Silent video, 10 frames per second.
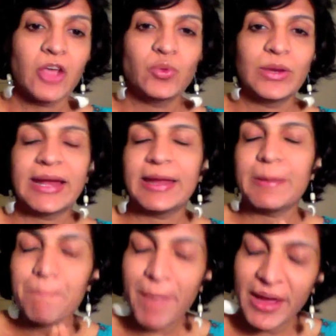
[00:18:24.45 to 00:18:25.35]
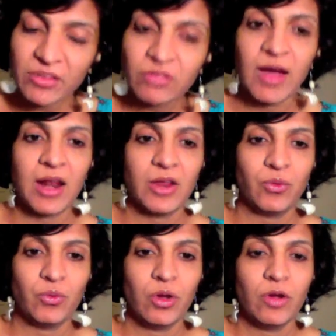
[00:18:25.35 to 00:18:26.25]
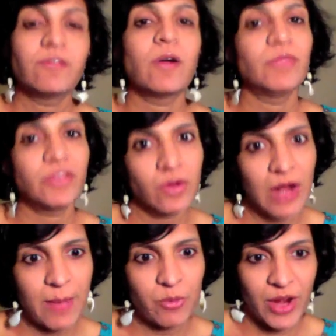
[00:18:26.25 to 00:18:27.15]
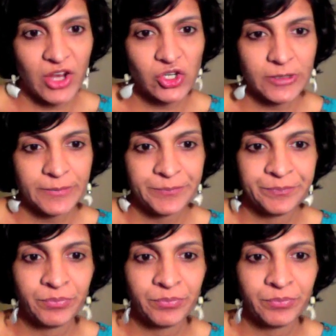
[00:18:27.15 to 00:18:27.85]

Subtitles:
you will get immense value from this collaboration,